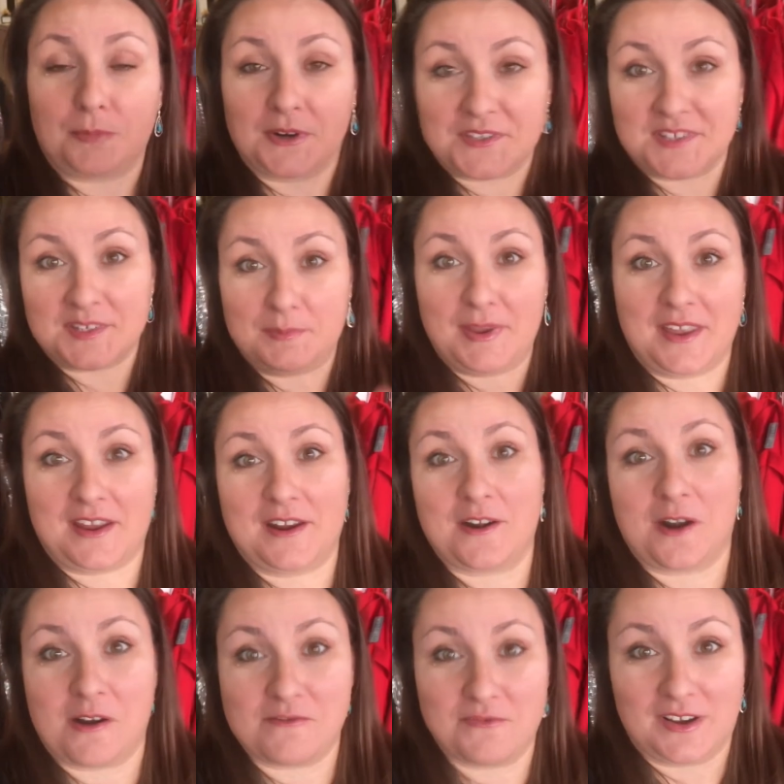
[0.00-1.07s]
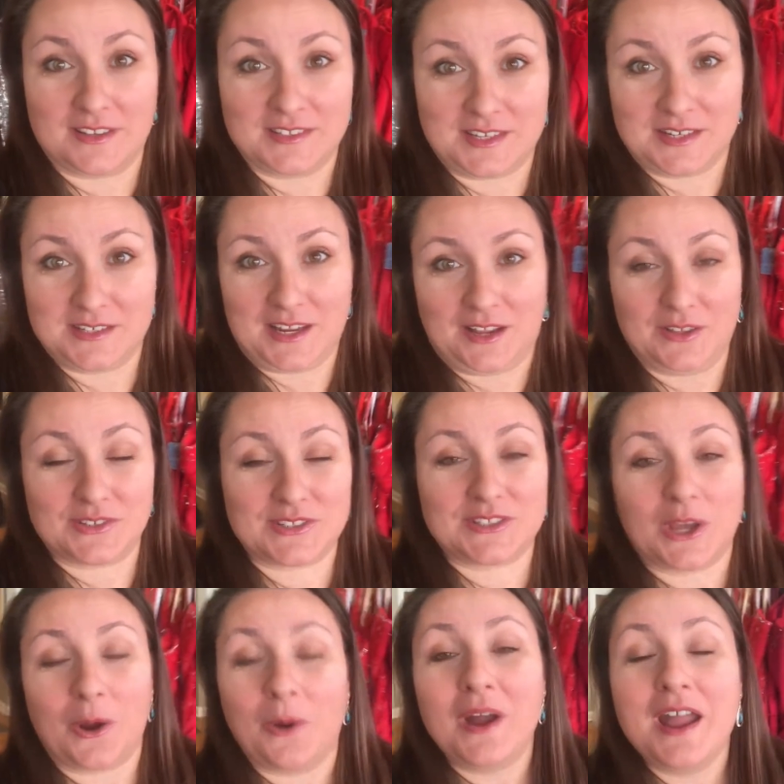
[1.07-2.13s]
participating in our event details.
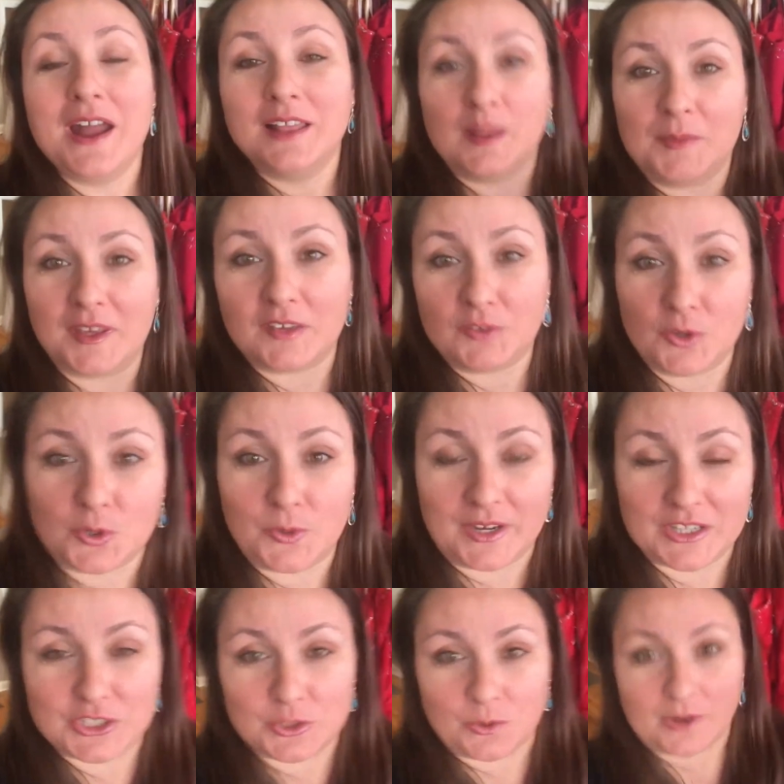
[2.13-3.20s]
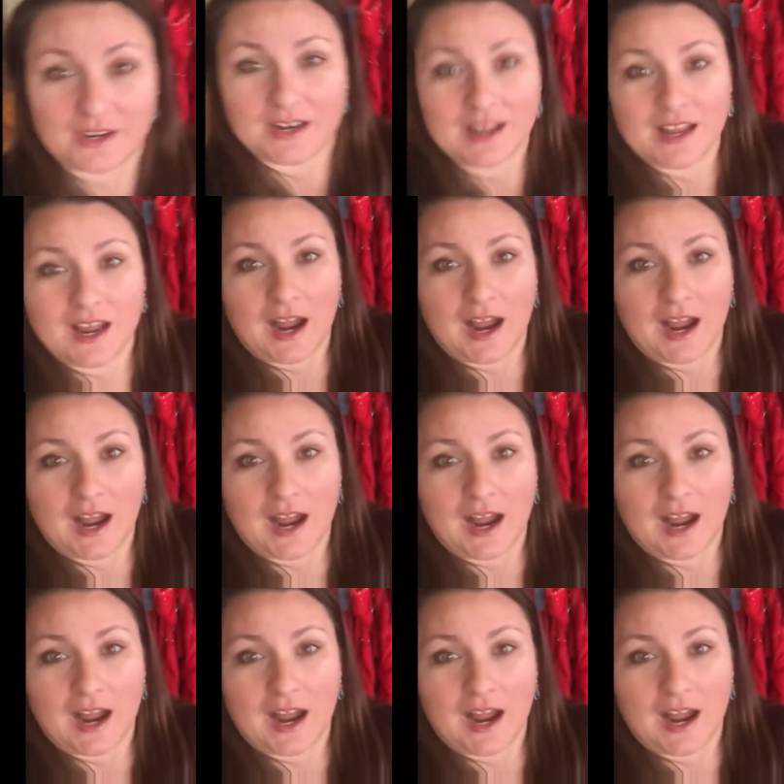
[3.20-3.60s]
So let me give you a quick tour.